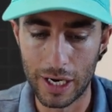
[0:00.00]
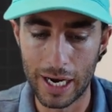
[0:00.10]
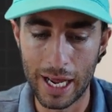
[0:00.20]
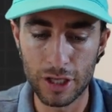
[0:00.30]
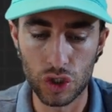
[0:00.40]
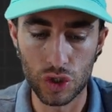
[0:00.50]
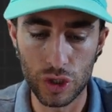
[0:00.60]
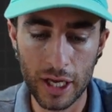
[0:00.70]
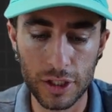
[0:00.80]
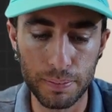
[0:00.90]

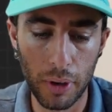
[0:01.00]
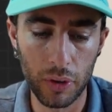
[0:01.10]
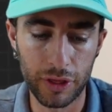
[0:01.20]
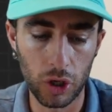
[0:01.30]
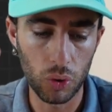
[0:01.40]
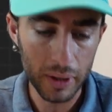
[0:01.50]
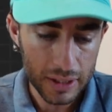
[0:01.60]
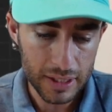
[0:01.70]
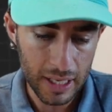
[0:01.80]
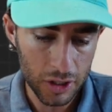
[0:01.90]
it's both a
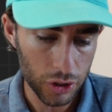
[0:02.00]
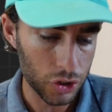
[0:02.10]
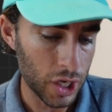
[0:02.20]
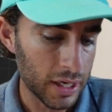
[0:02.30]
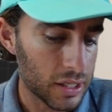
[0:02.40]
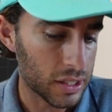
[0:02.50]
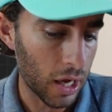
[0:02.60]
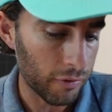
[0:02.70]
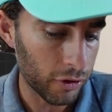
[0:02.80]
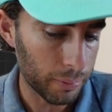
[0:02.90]
quintessential Jenny
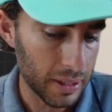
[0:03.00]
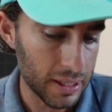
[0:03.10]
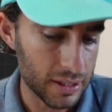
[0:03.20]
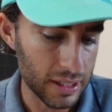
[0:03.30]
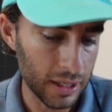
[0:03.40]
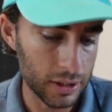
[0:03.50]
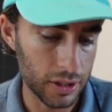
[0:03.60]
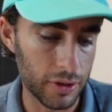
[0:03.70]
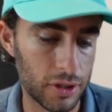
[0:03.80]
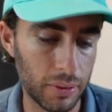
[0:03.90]
Saville piece and it's
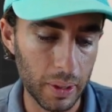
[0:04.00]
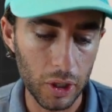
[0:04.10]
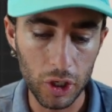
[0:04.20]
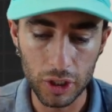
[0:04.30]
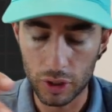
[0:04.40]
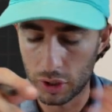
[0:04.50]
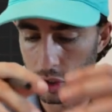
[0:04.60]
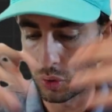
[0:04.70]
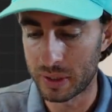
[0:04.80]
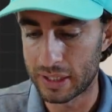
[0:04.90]
also a
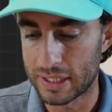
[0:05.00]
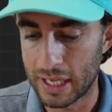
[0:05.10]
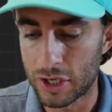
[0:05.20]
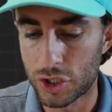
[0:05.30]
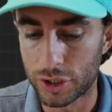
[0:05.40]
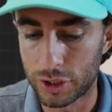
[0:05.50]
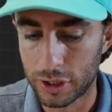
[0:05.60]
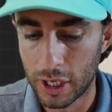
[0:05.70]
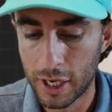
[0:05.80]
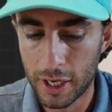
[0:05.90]

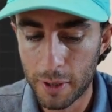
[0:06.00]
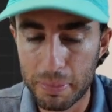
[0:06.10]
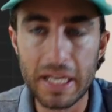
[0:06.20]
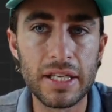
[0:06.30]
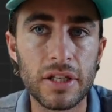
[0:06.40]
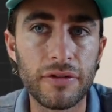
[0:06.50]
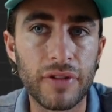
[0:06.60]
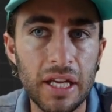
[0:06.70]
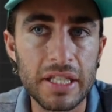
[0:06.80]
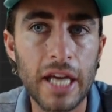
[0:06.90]
quintessential piece of
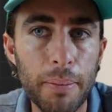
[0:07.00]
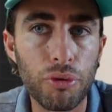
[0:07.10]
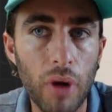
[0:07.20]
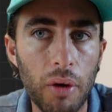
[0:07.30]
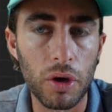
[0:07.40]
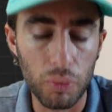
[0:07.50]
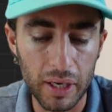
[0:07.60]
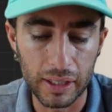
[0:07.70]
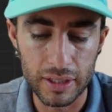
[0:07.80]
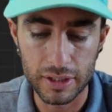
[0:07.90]
contemporary
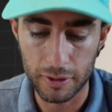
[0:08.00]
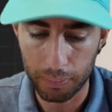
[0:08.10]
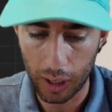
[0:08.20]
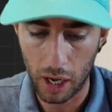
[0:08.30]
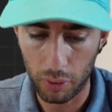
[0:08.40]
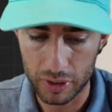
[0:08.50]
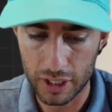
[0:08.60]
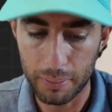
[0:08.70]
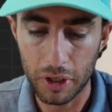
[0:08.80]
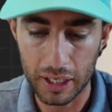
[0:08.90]
realism, which
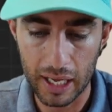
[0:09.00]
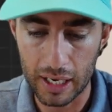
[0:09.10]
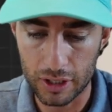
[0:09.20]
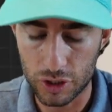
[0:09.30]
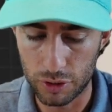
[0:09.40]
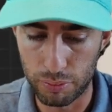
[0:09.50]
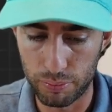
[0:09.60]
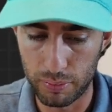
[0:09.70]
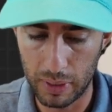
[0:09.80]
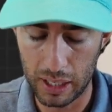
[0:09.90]
I'm going to get into
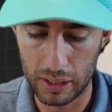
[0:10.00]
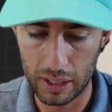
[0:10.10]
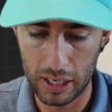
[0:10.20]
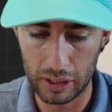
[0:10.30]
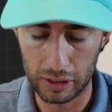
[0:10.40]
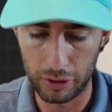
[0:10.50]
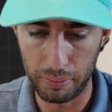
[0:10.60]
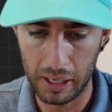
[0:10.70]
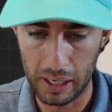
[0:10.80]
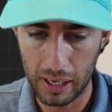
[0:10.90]
in a little
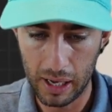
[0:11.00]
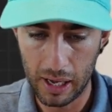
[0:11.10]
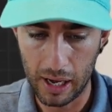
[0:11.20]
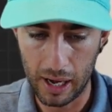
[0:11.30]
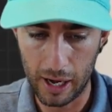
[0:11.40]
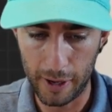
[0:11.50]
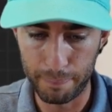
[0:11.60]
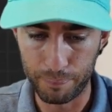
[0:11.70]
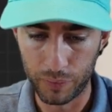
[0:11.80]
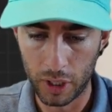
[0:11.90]
bit.
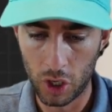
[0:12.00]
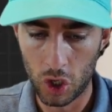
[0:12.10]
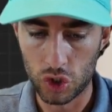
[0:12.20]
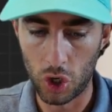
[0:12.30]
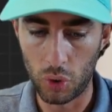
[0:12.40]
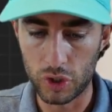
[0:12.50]
So